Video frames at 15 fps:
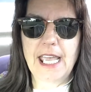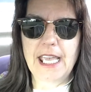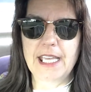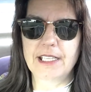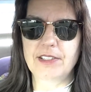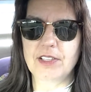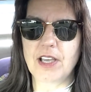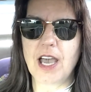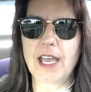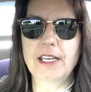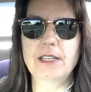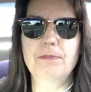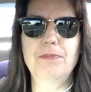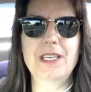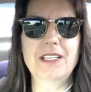It's
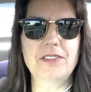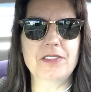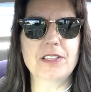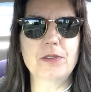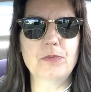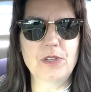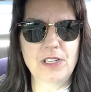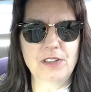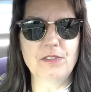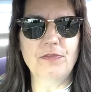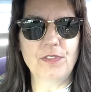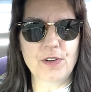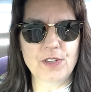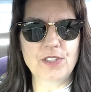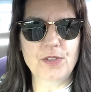kind of beastly when you
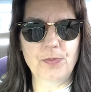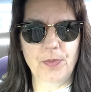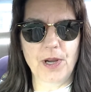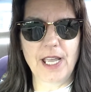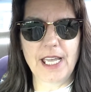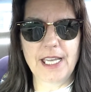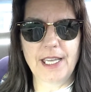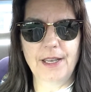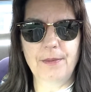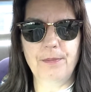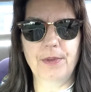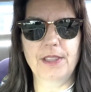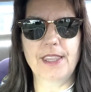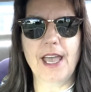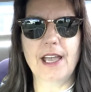first spray it,
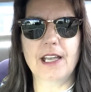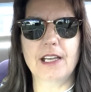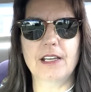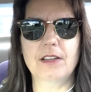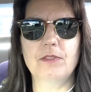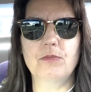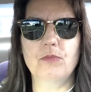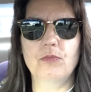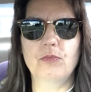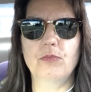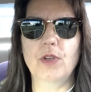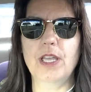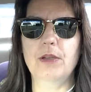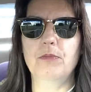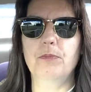but that
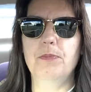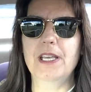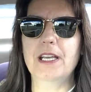it